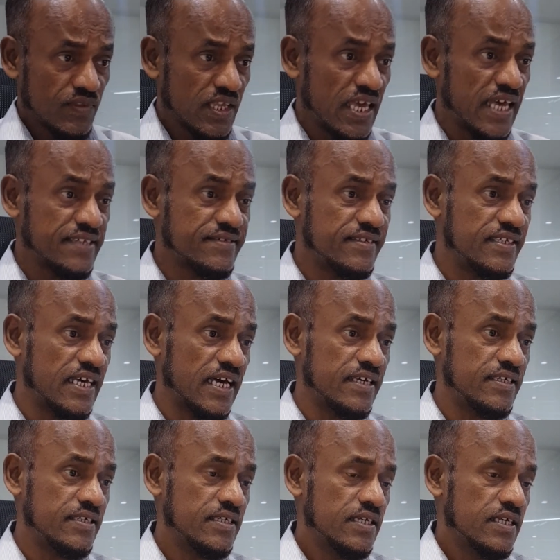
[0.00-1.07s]

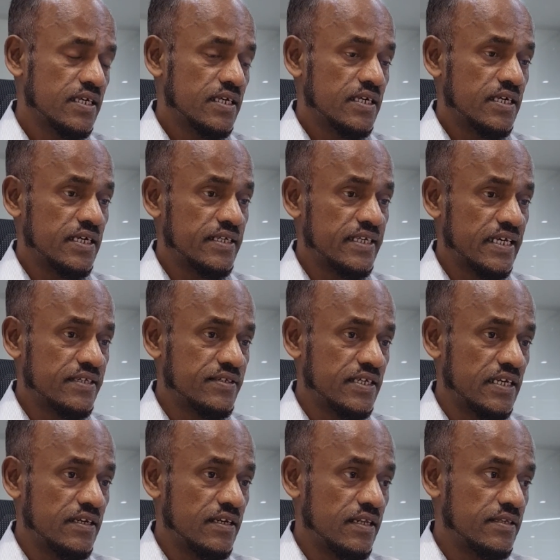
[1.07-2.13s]
SCI index
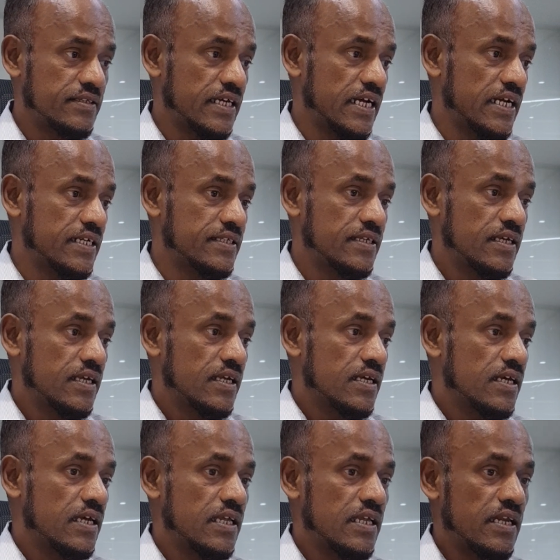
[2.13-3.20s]
journal that
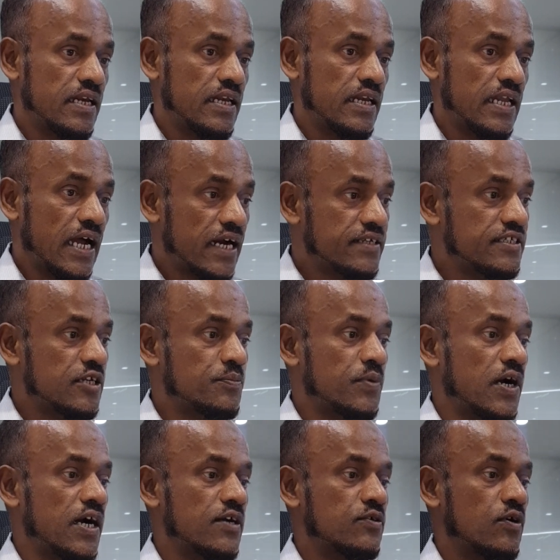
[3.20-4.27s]
a larger
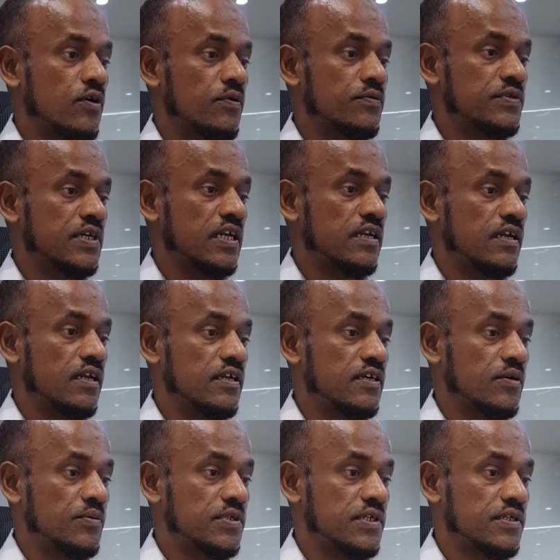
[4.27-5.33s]
part of journal
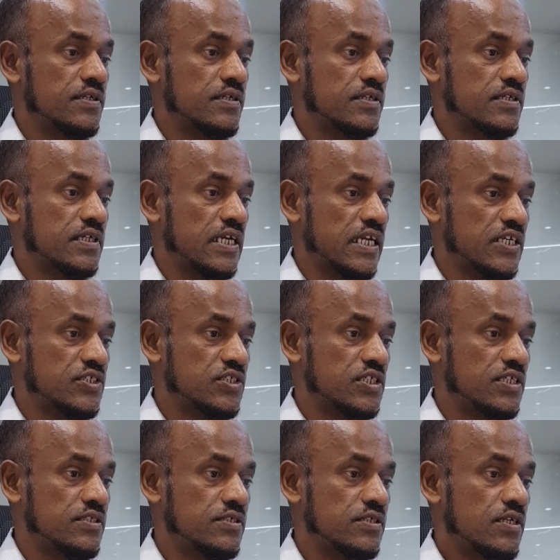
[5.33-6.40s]
recommended
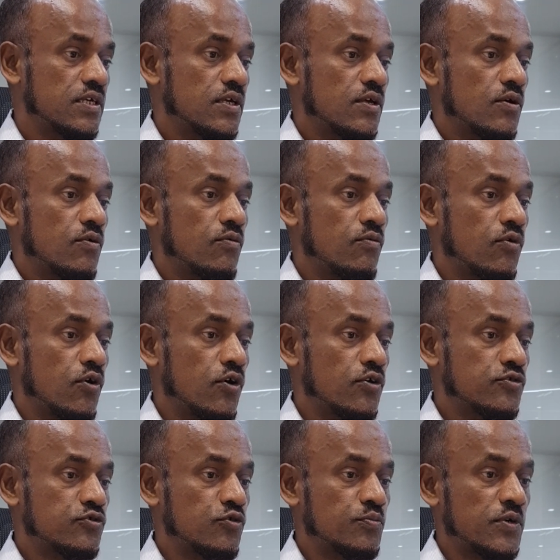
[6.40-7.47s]
corrections
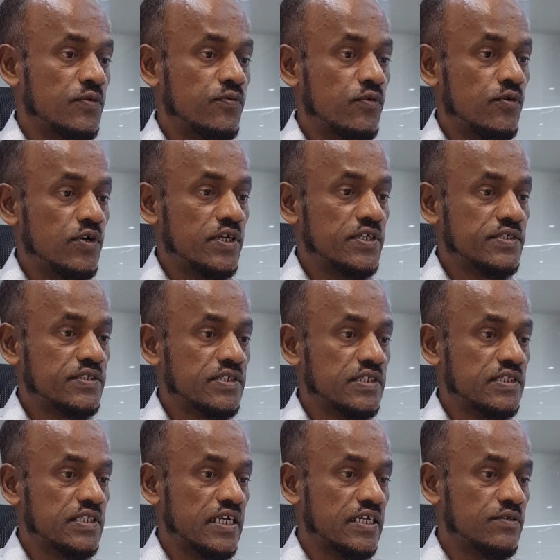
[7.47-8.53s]
was superfluous,
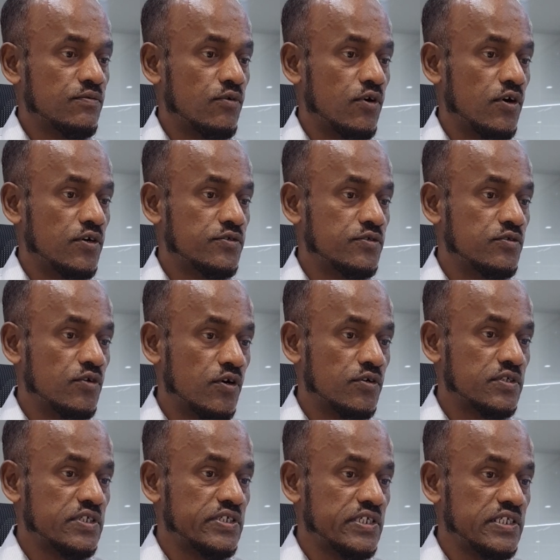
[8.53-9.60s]
that was
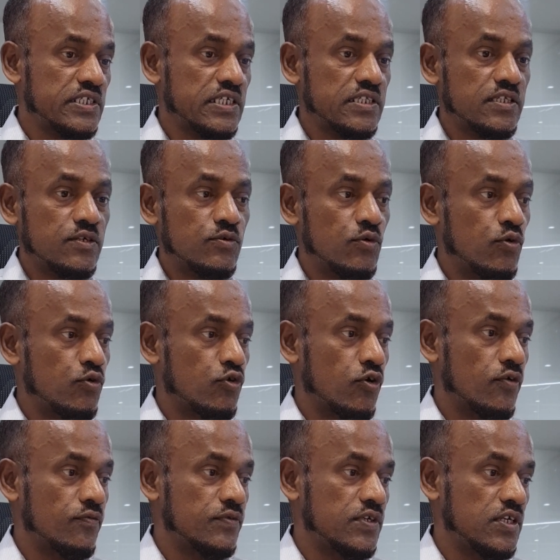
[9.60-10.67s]
not changing the core
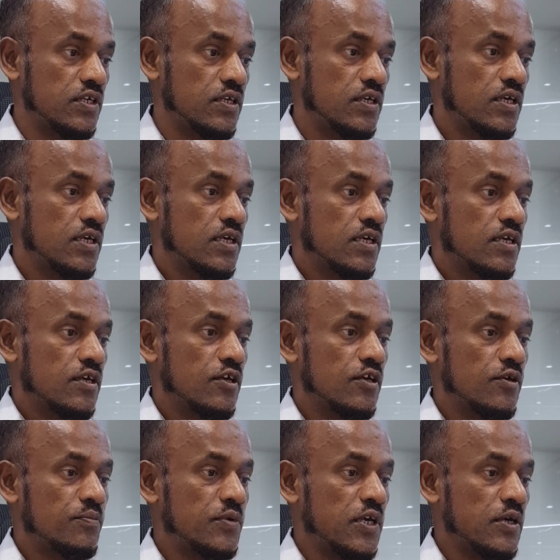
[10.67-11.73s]
of the
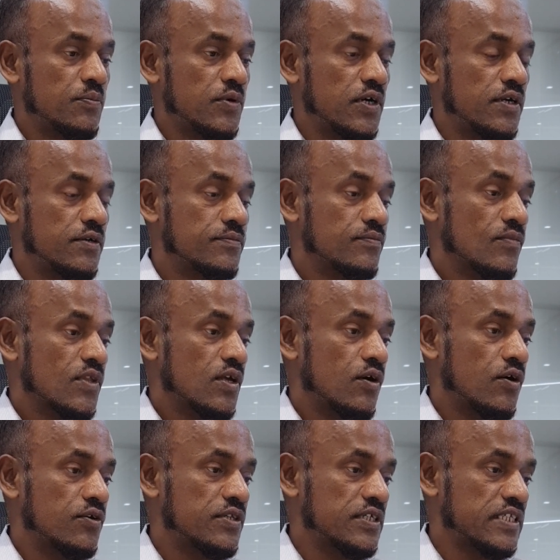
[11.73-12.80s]
paper
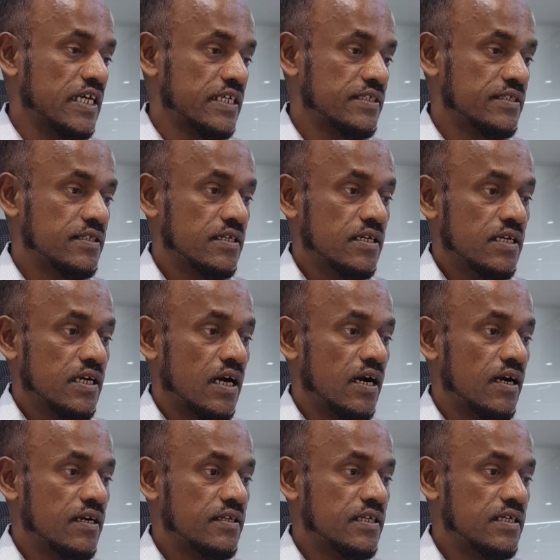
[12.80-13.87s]
or the text.
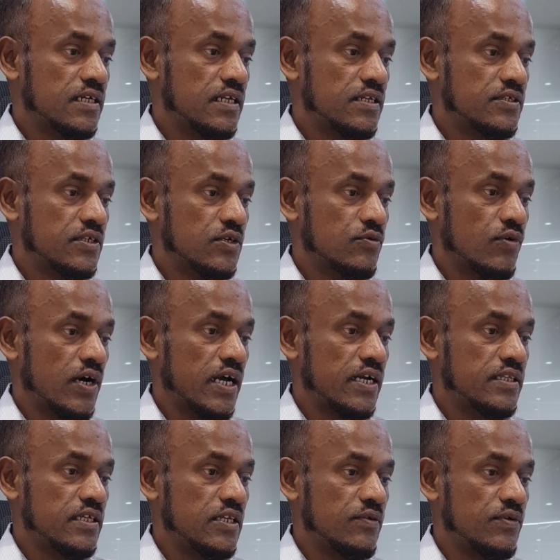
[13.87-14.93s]
Articles
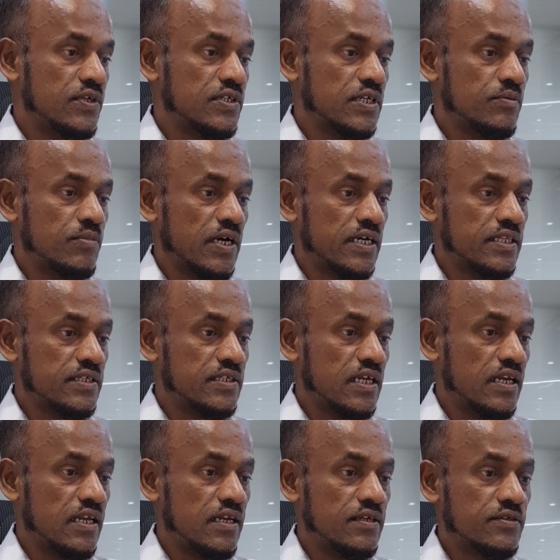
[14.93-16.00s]
require the revision by the
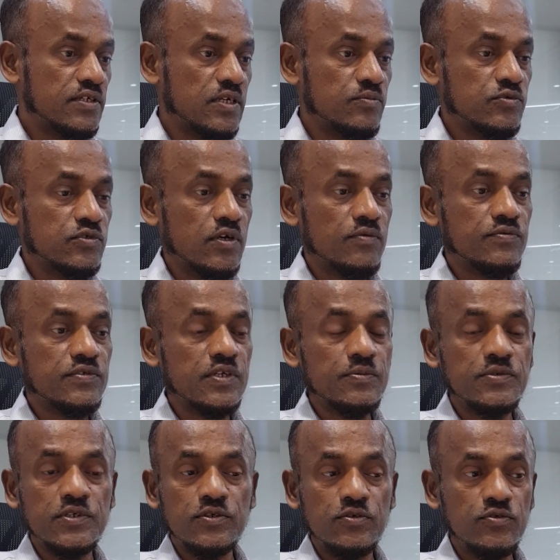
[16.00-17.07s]
journal in terms of
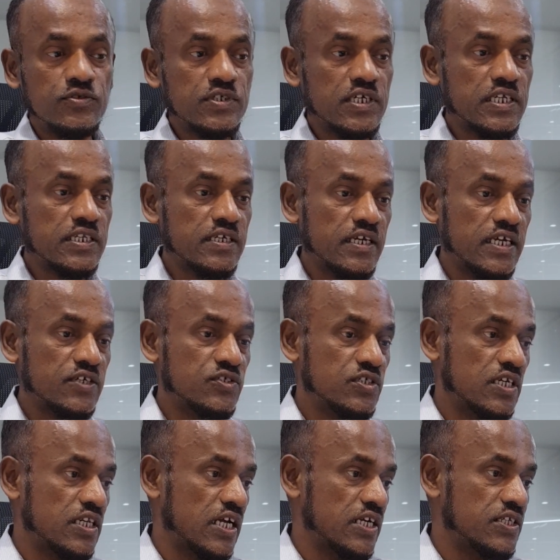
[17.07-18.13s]
substitution,
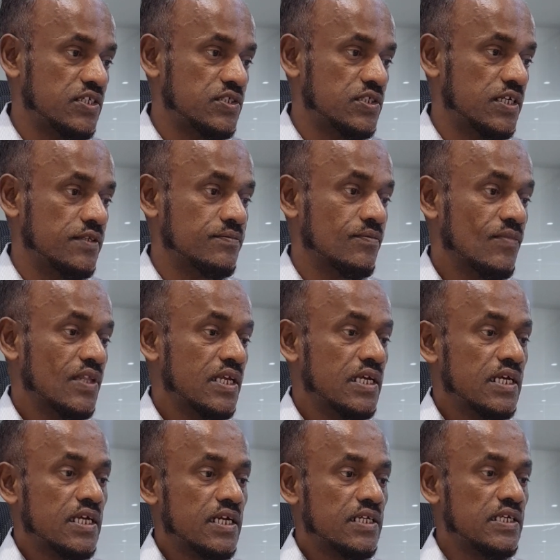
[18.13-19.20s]
correction, addition,
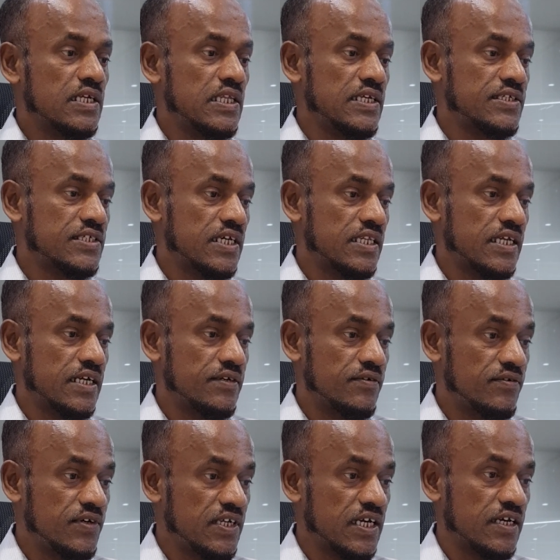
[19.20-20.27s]
deletion,
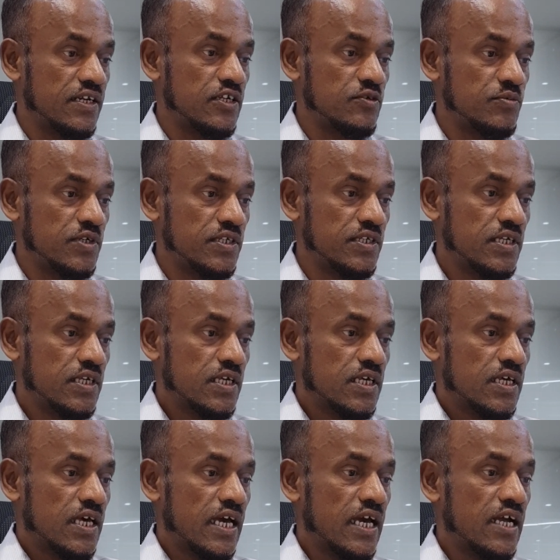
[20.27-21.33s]
and rearrangement,
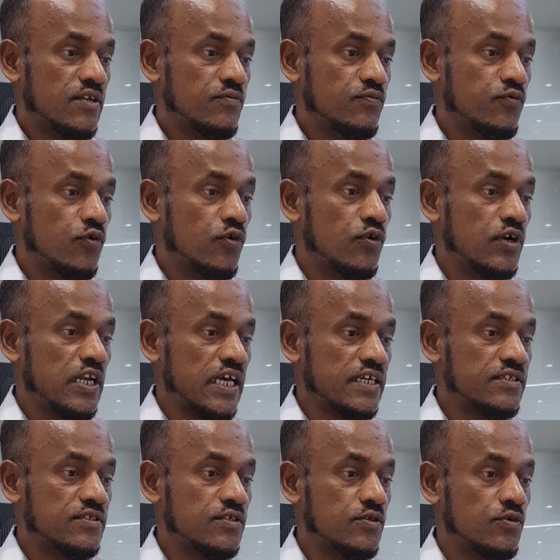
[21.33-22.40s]
and 4
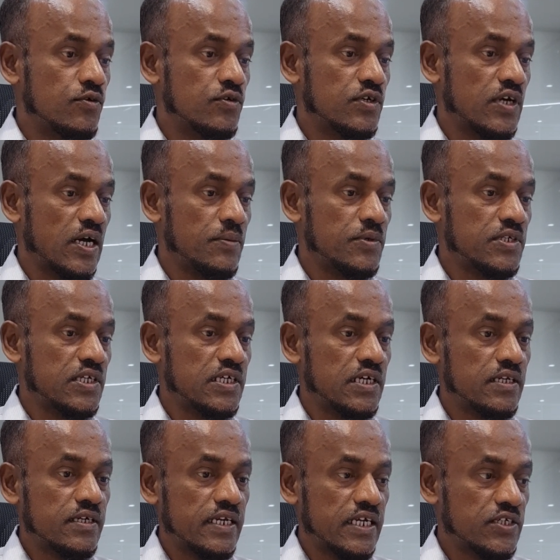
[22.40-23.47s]

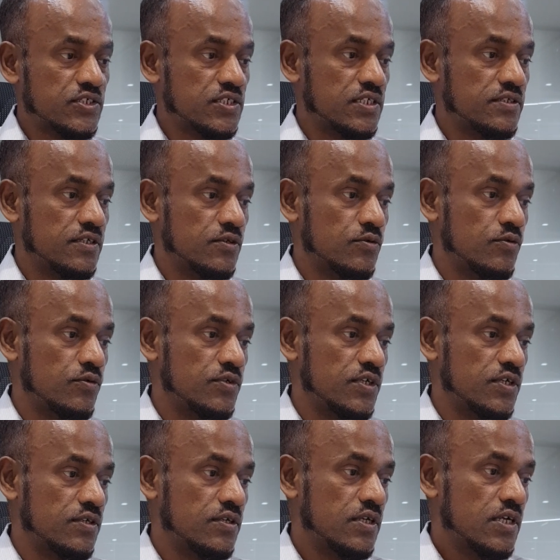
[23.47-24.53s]
lexico-grammatical corrections
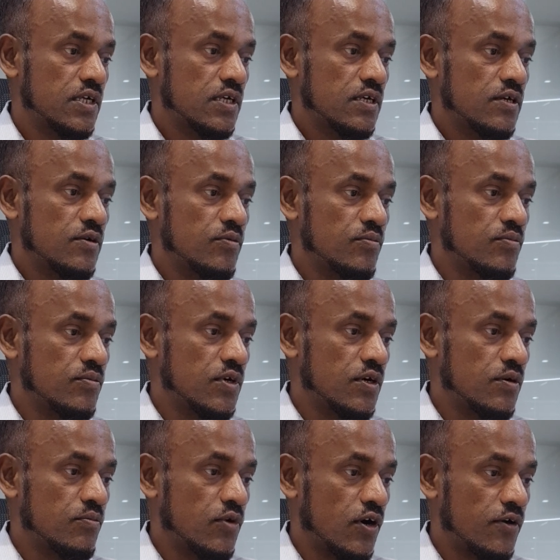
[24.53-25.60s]
including
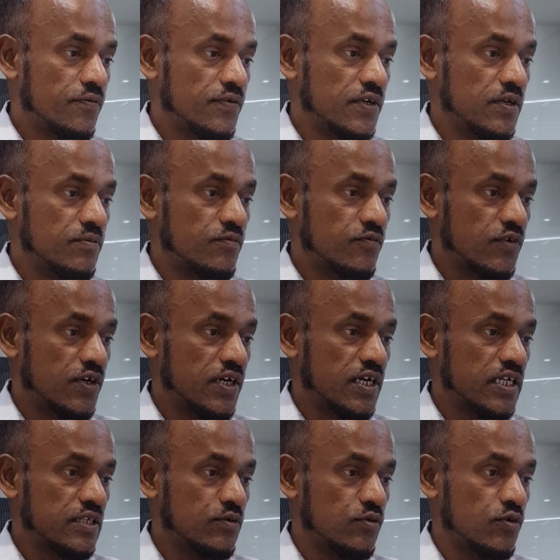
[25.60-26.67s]
morpheme,
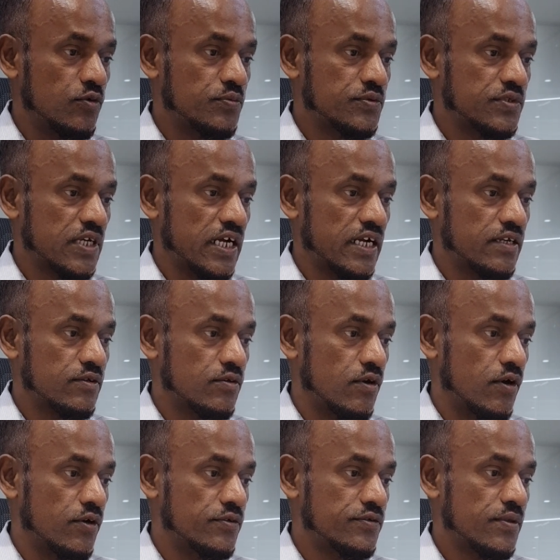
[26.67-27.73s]
word groups, and
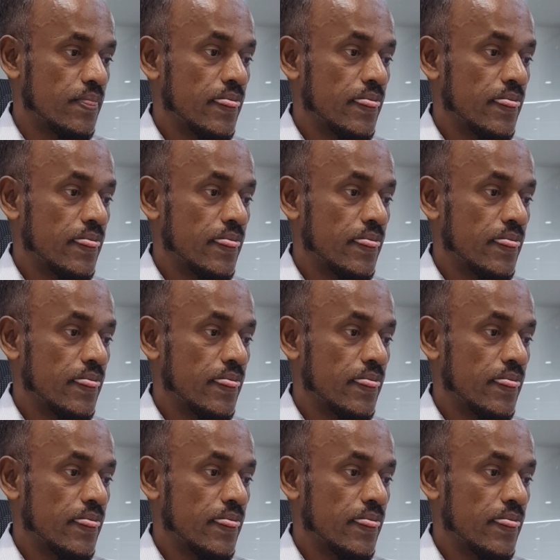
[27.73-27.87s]
clause.